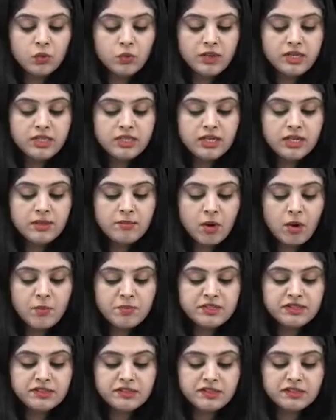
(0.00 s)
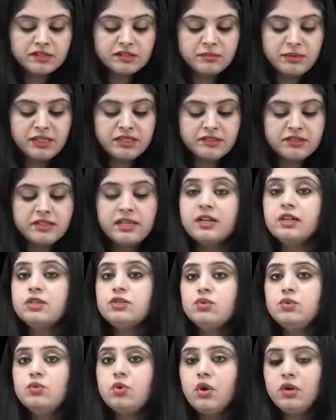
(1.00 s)
With hemoptysis means there are
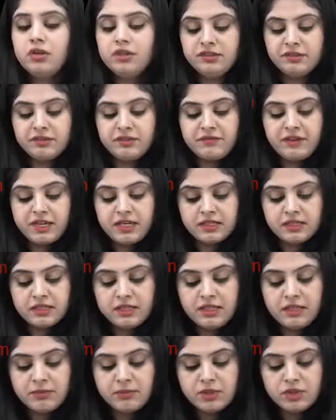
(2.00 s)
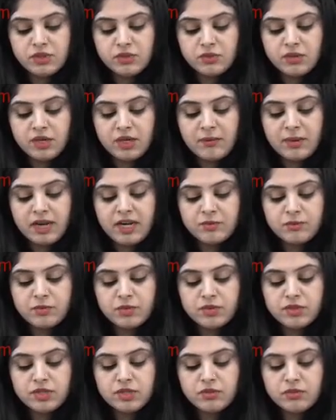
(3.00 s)
two organs affected. Hematuria, mild
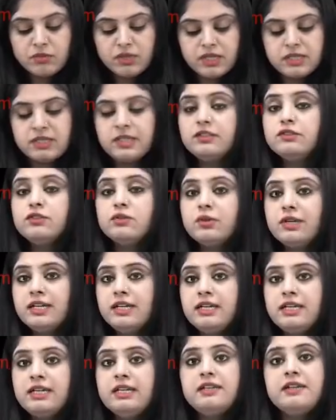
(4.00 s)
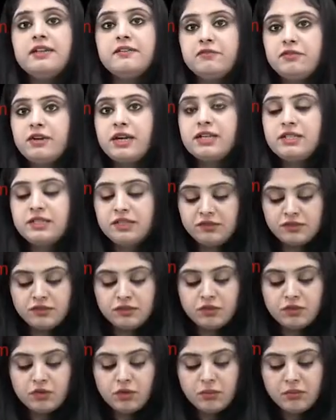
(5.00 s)
proteinuria tells you kidney nephritic
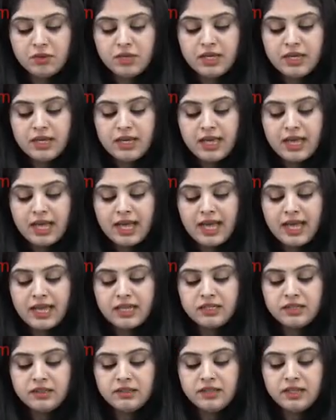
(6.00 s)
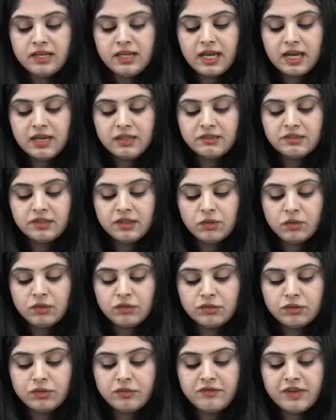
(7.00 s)
syndrome, and the lungs are
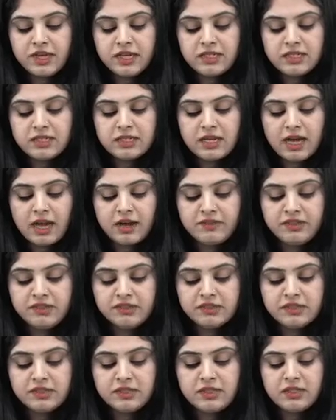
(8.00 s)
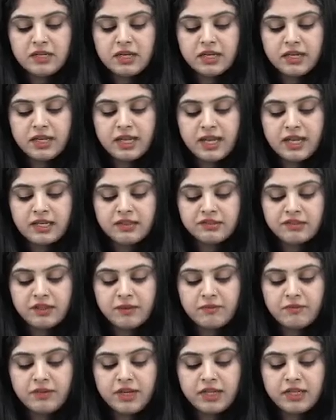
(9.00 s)
also affected. Are we still again
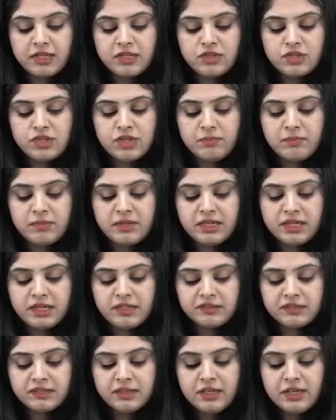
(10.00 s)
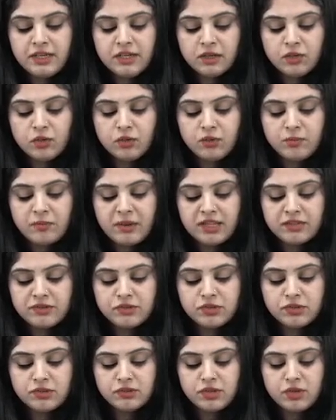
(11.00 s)
somewhere in GPS? Good
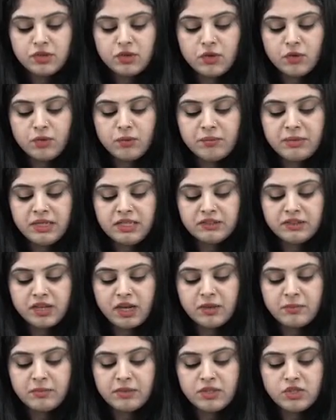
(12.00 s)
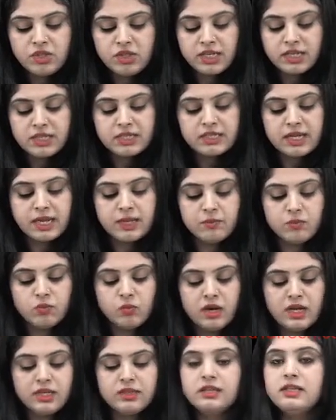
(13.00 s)
pasture syndrome means RPGN type
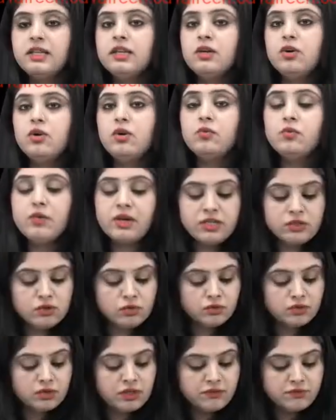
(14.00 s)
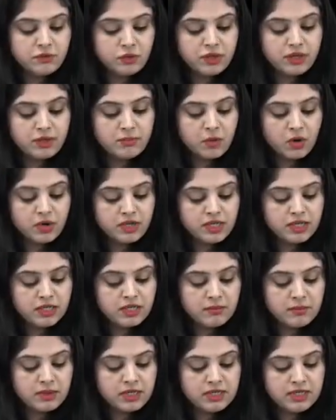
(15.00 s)
1. Think of 1, 2, 3, 4
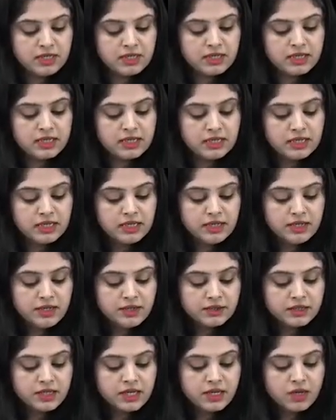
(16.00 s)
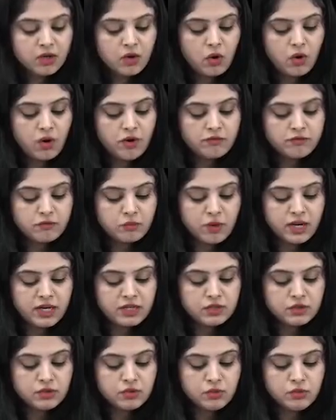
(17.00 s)
mnemonic immediately. Think of
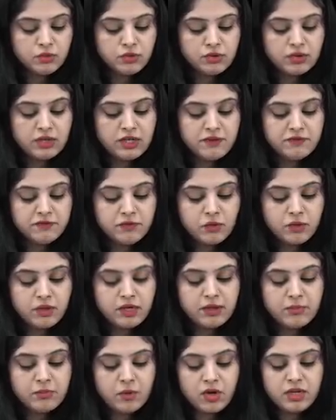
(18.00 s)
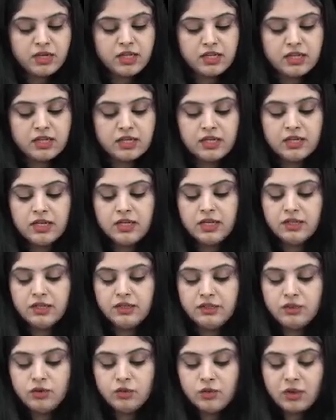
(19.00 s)
1, 2, 3, 4 mnemonic.
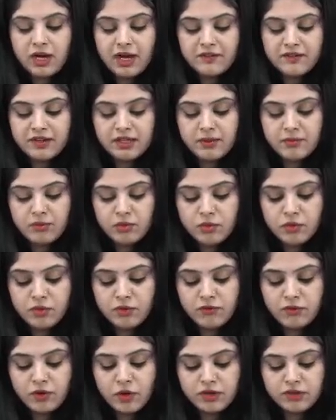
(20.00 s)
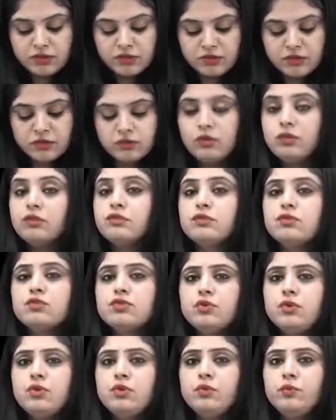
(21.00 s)
You have an immunofluorescence also
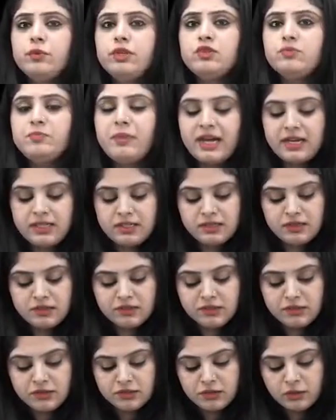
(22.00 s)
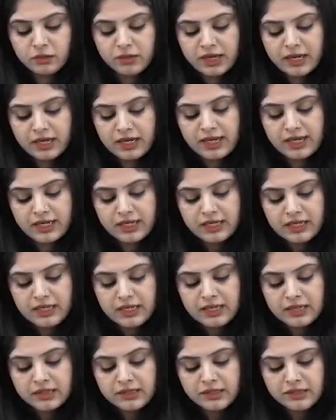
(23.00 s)
shown. Which pattern is this looking like?
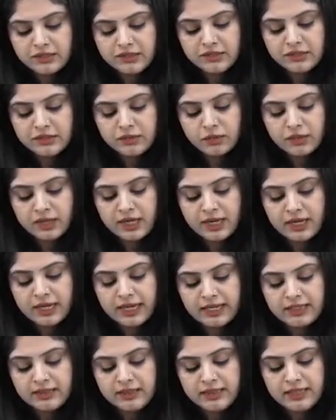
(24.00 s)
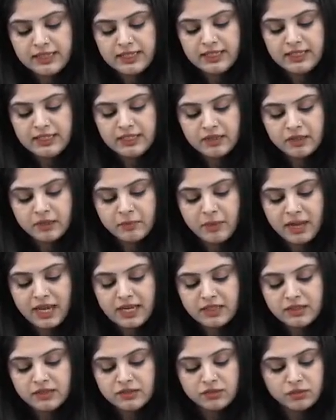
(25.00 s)
This is looking like the linear
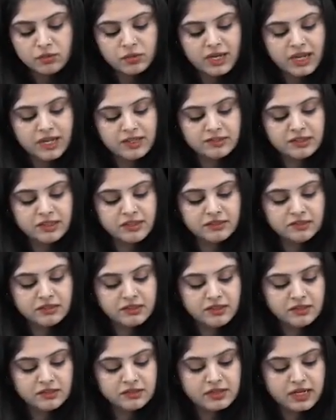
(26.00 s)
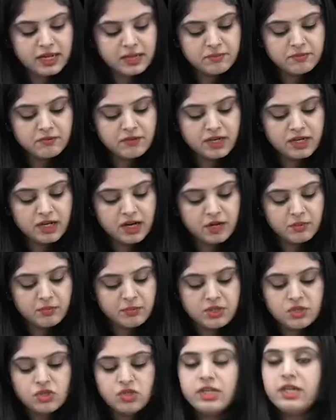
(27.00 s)
pattern. So guys, is this type 1
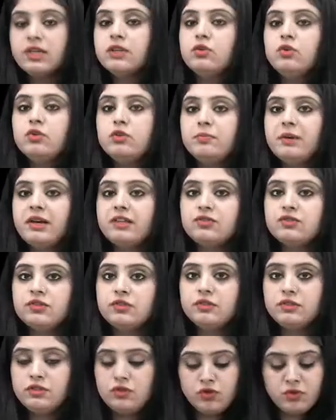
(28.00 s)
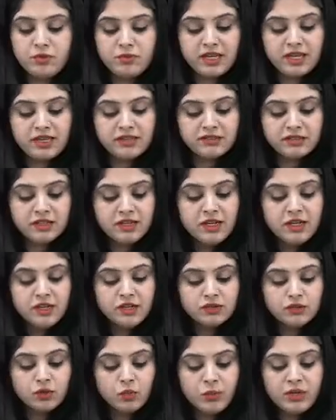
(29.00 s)
RPGN good pasture syndrome? Yes.
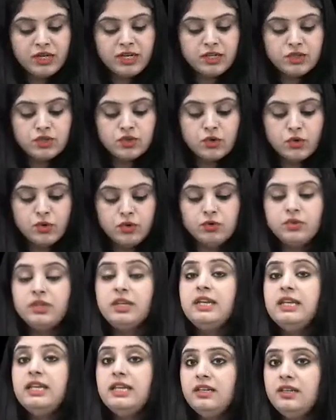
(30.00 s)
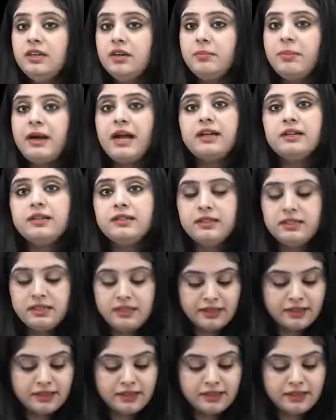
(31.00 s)
So will it show you the linear pattern?